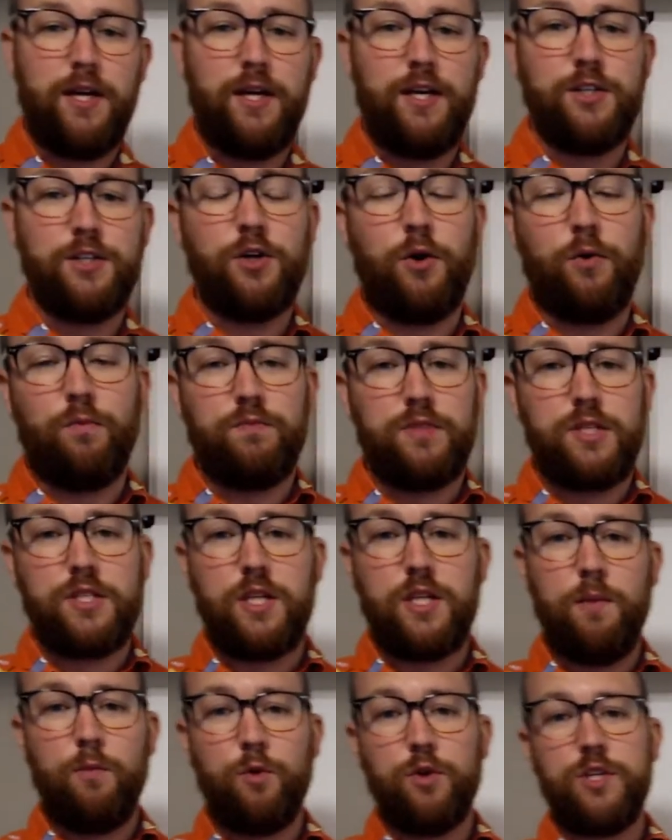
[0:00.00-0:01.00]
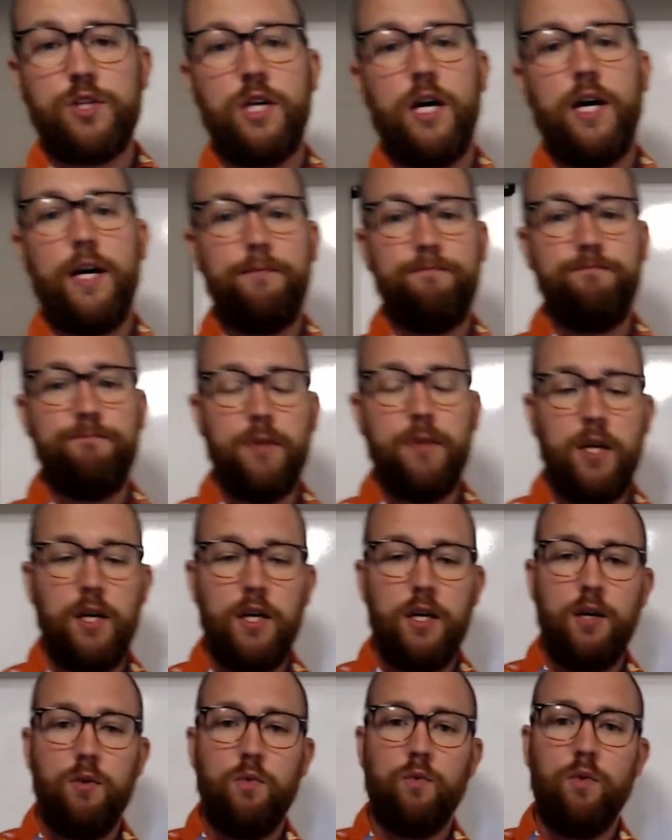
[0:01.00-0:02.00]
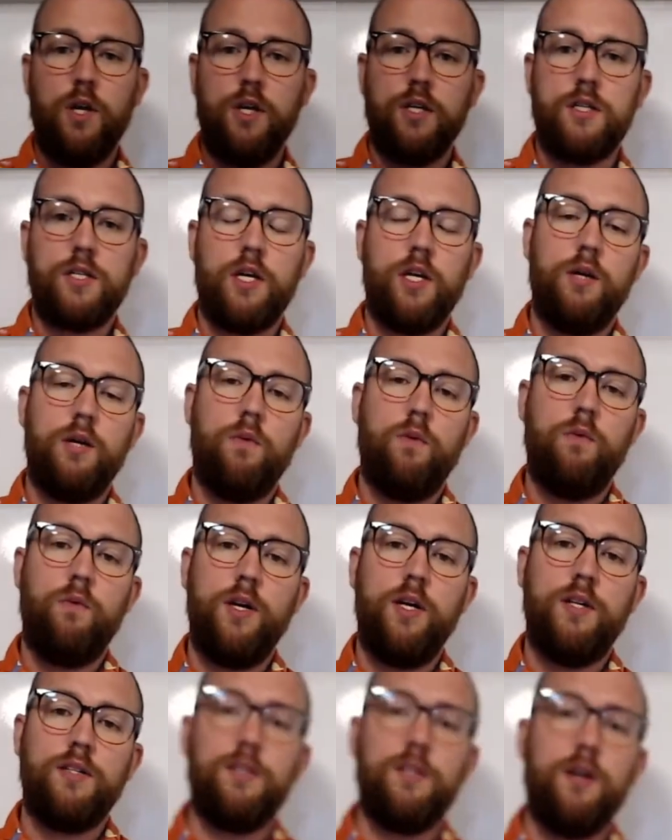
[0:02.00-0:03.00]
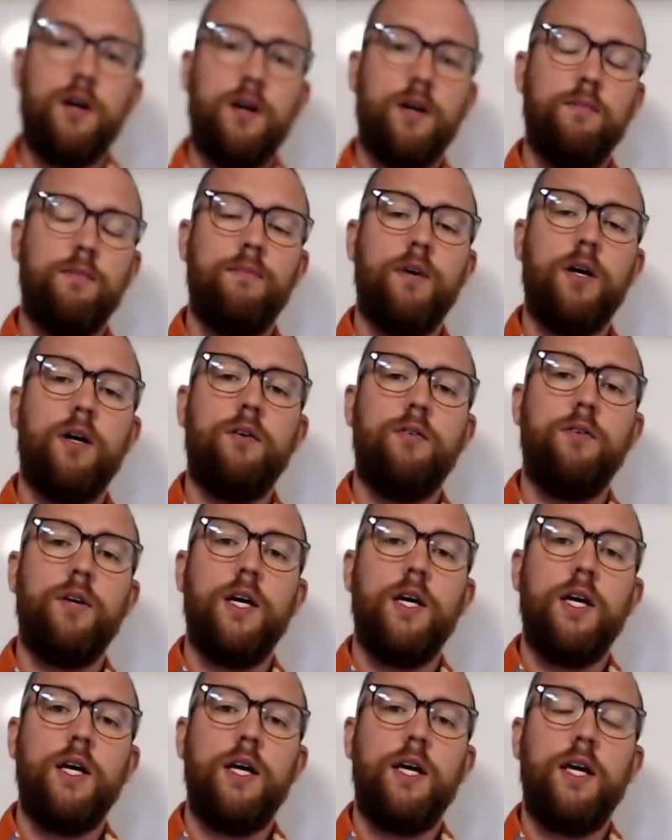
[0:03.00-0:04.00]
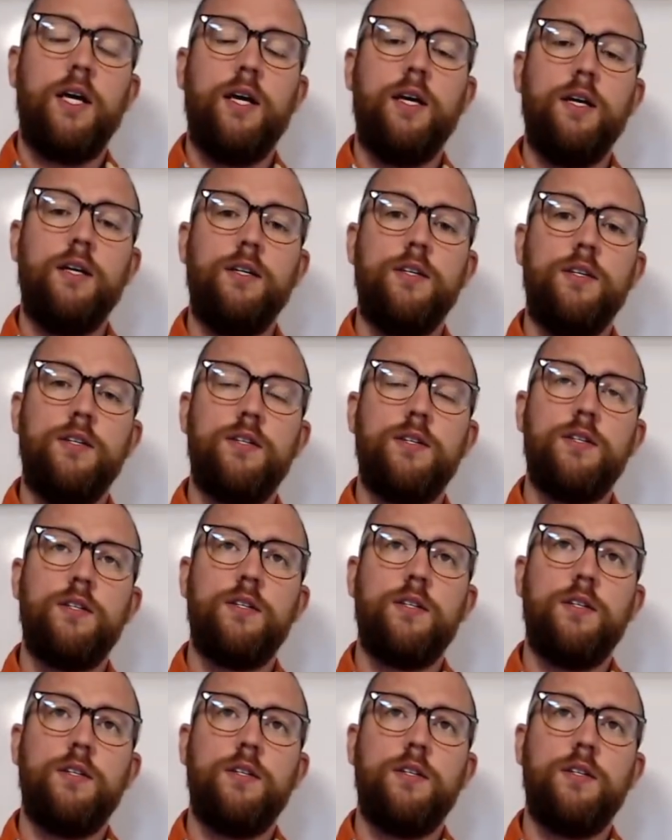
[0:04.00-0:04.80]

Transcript: So, disclaimer aside, realistically what we need to talk about is